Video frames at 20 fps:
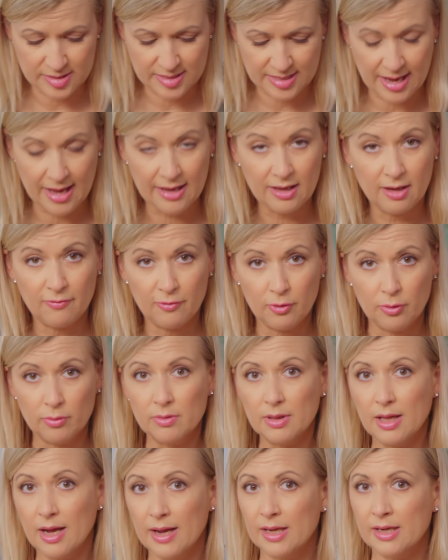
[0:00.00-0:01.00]
say, if you
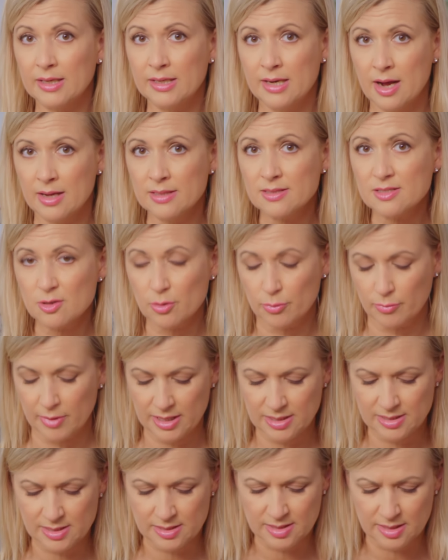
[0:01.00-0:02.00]
like nuts or
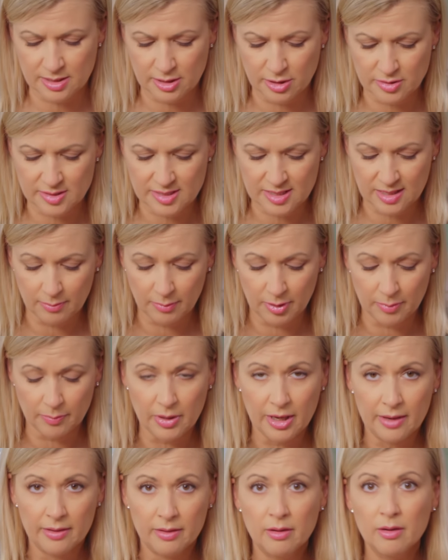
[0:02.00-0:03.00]
raisins in your cinnamon
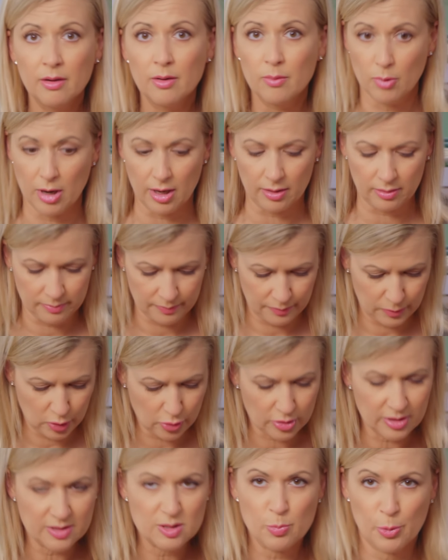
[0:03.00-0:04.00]
bun, well, you
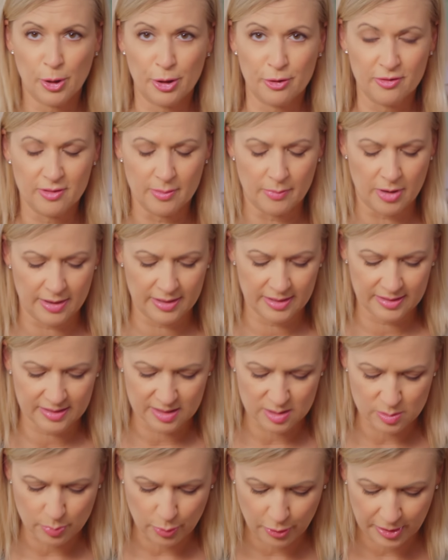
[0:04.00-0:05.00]
could sprinkle them on at
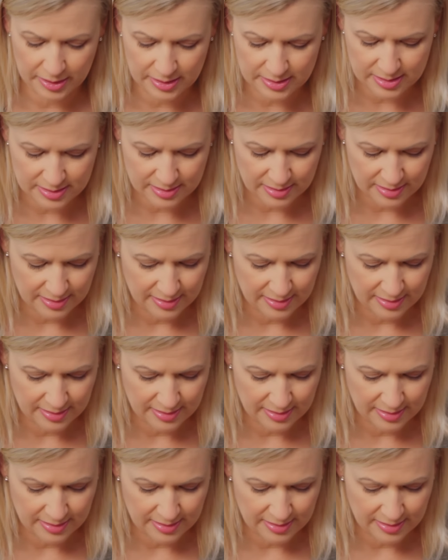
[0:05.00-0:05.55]
this point.